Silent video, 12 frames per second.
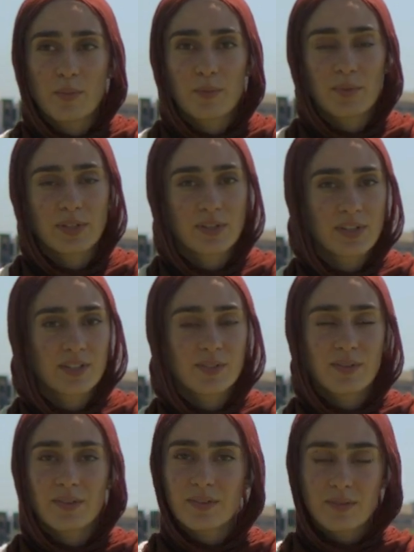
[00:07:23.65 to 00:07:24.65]
We're
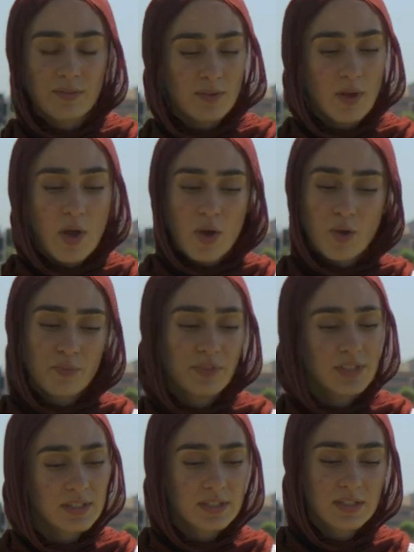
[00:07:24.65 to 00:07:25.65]
looking to,
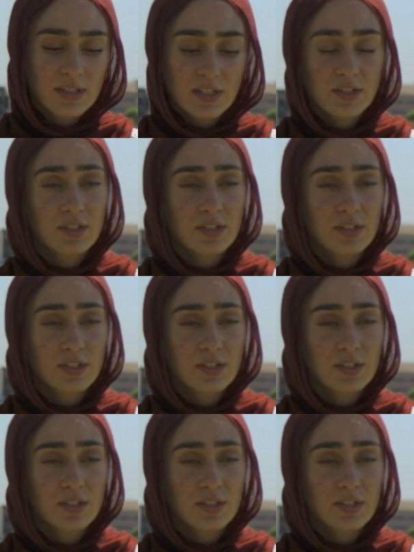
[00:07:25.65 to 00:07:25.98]
hopefully this can